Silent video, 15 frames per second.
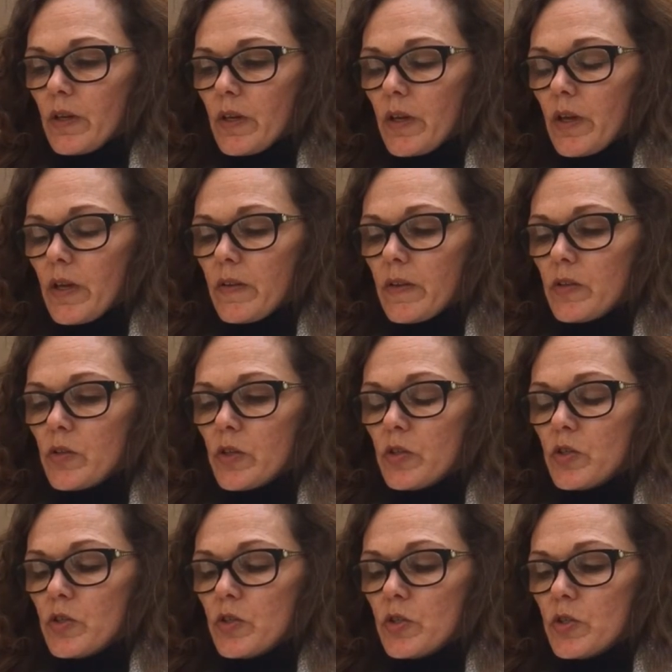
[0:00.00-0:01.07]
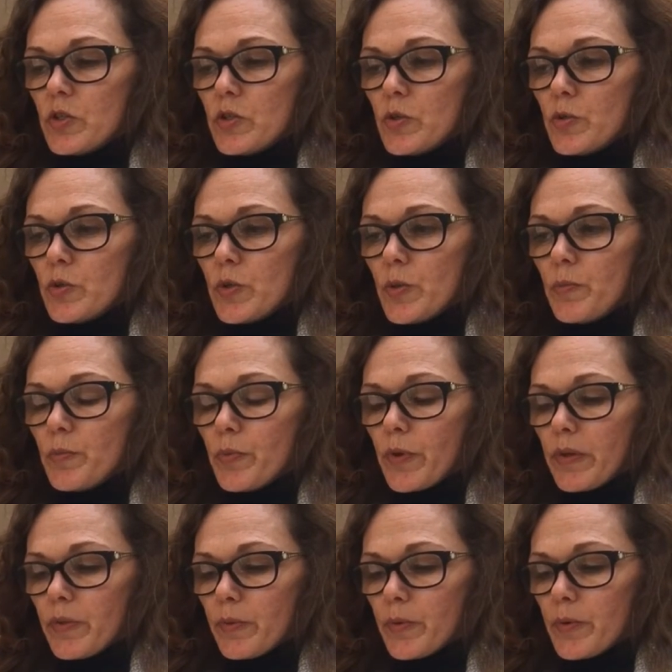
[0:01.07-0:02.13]
And then you can just do some
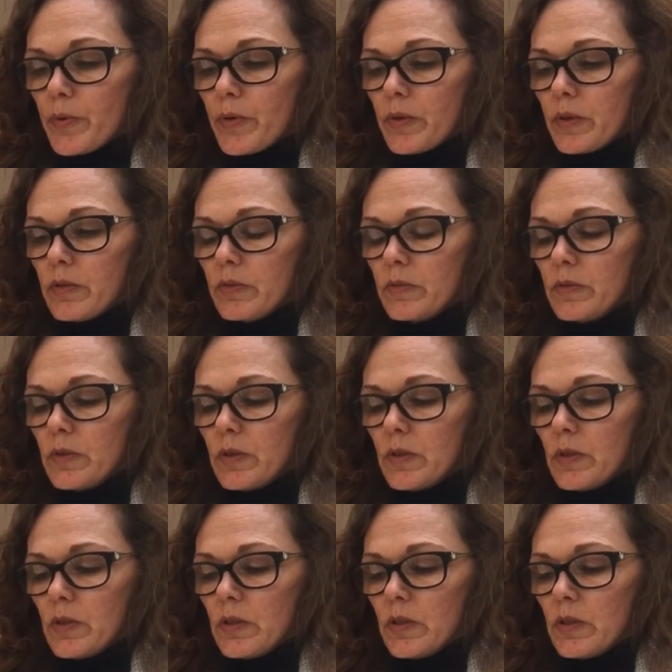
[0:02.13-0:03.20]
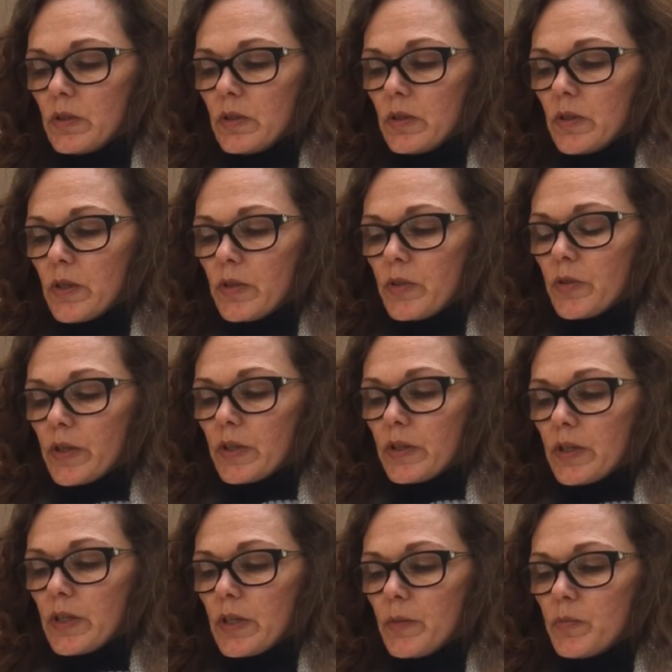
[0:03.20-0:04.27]
breath work, and you can
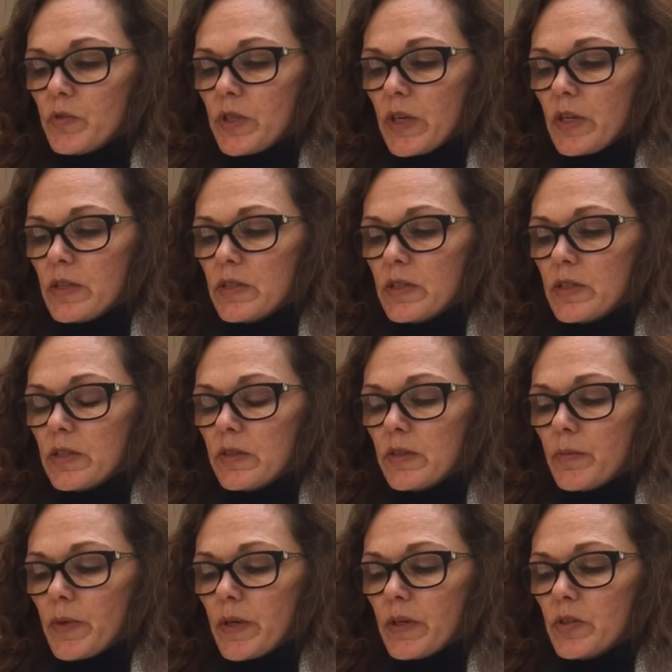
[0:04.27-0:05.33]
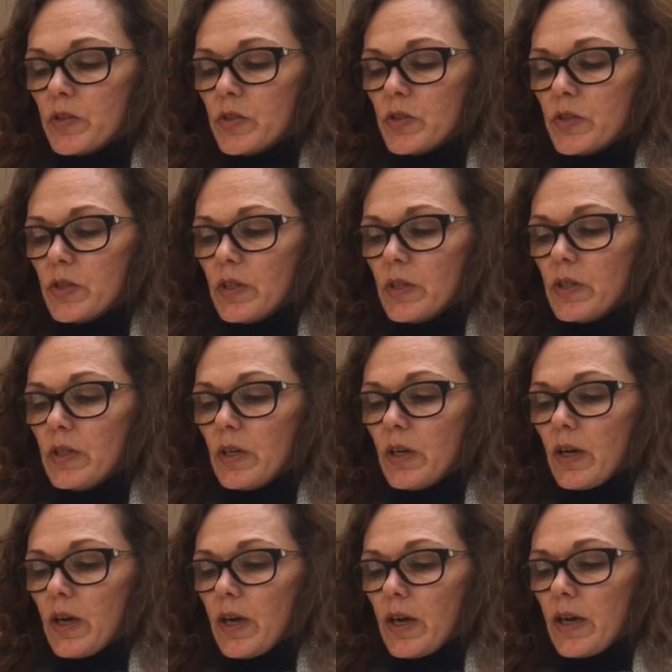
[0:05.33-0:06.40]
keep chanting the mantra,
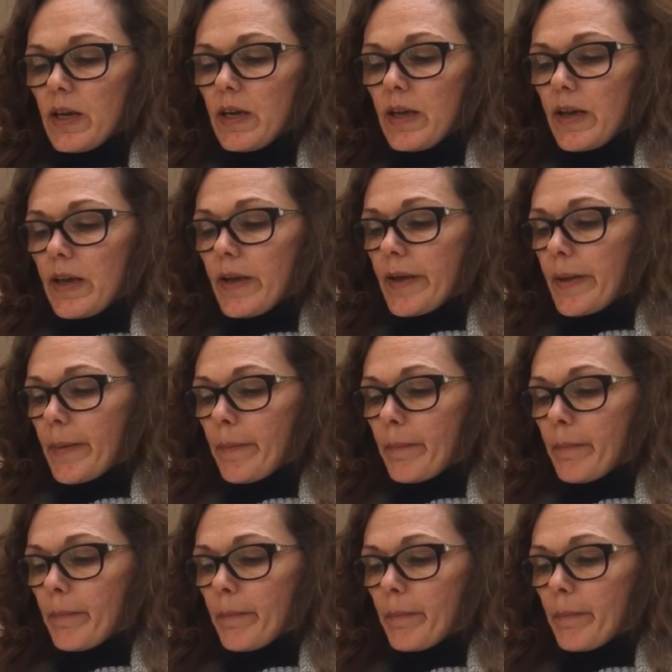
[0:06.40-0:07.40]
I am,